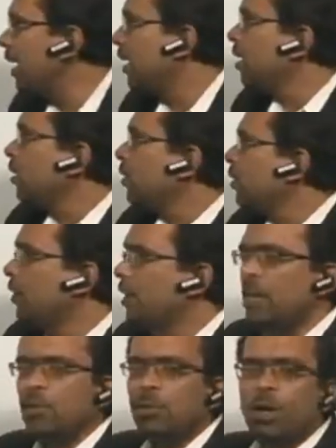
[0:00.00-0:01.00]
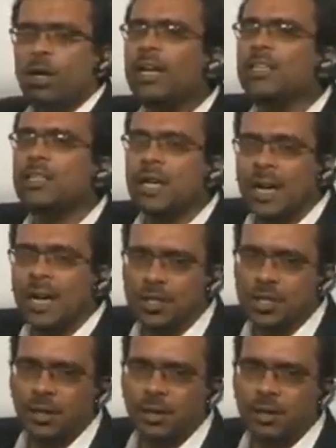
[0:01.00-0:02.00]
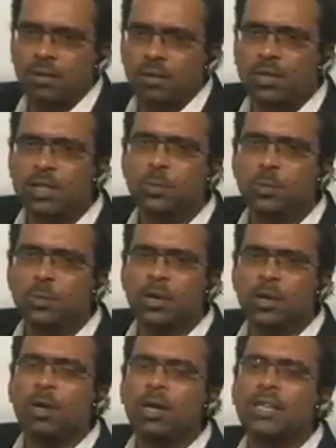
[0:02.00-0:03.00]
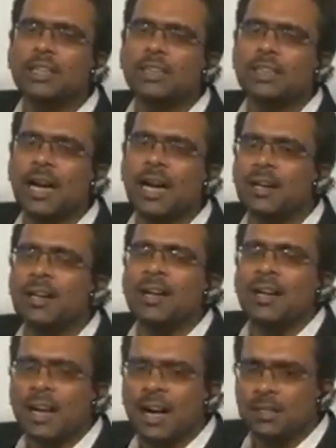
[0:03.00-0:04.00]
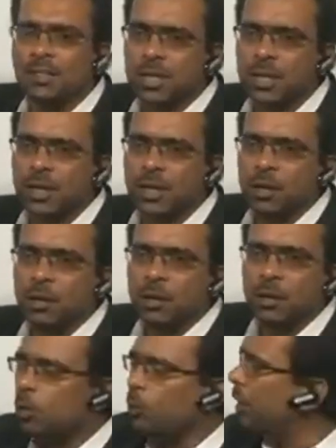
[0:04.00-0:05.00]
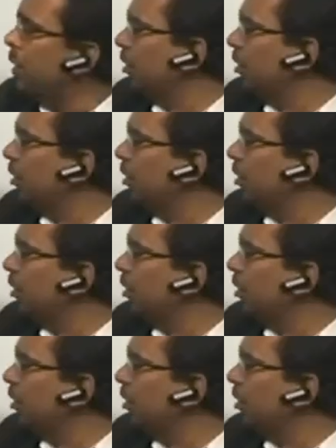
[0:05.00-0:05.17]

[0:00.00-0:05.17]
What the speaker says: maintain here VE voltage constant. This VE voltage is not constant.